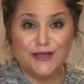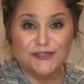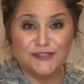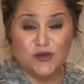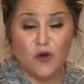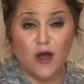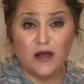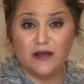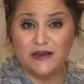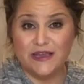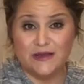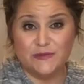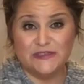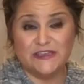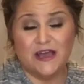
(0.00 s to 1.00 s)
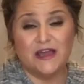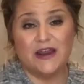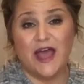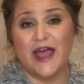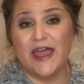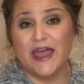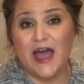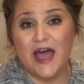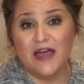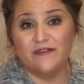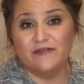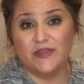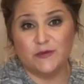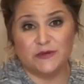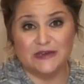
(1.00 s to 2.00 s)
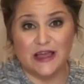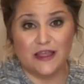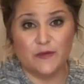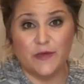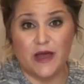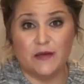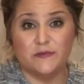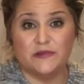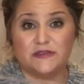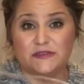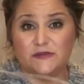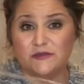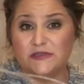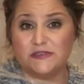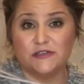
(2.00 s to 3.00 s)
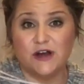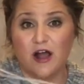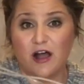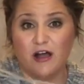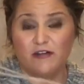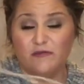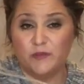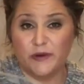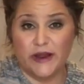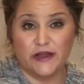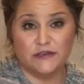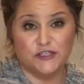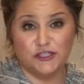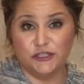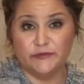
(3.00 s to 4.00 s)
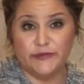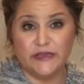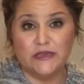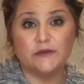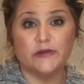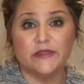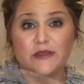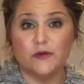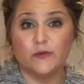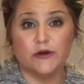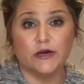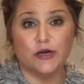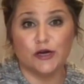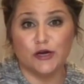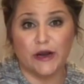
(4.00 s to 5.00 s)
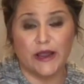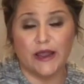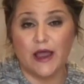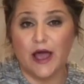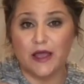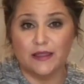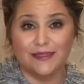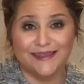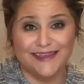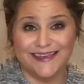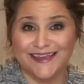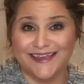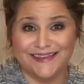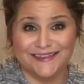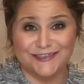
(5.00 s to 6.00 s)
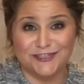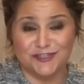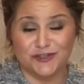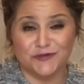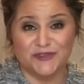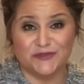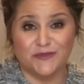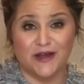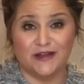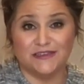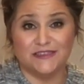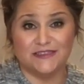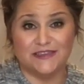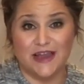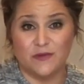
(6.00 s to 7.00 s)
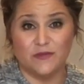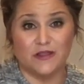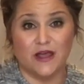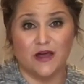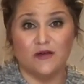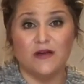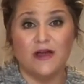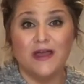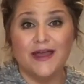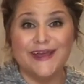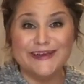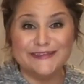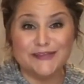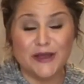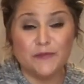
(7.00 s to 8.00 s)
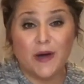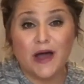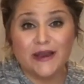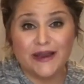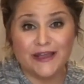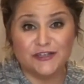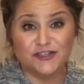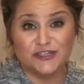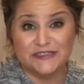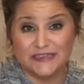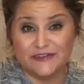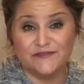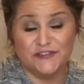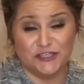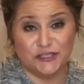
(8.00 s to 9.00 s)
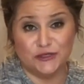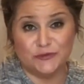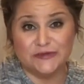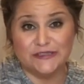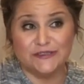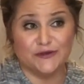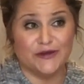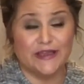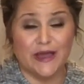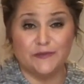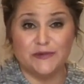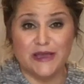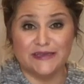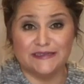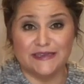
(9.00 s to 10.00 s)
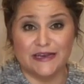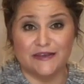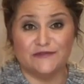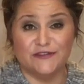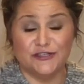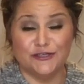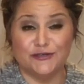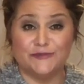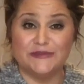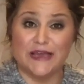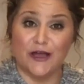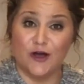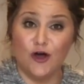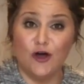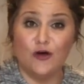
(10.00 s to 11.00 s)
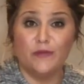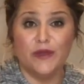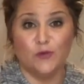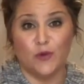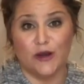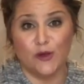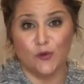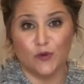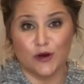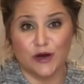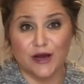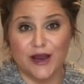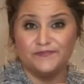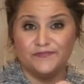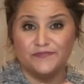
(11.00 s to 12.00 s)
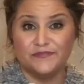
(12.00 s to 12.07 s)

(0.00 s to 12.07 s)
So on Amazon, I have the Medulla Pump. So these are off-brand tubing, but they work great. I'll link it in the description box down below. So I bought an extra set of tubes. So I kept a set of tubes at home and one at work.